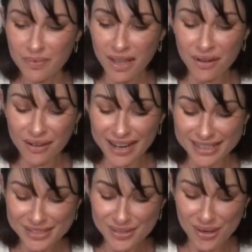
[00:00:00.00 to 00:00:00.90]
All
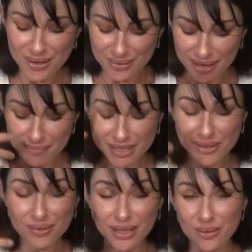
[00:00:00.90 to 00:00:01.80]
right, so I've been
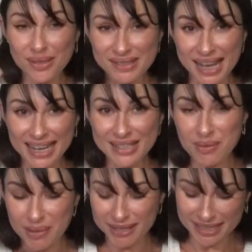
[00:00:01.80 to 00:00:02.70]
doing all the signs,
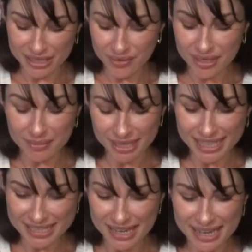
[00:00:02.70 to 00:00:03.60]
so by the end of it, I'm
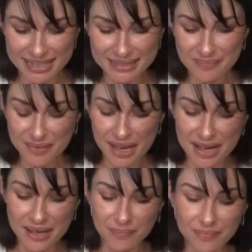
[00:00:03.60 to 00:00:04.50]
getting tired.
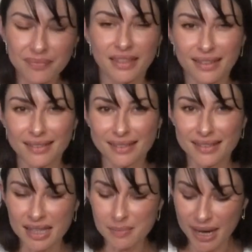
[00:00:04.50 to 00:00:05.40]

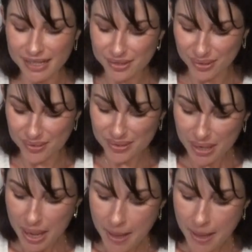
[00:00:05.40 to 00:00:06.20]
That's my excuse.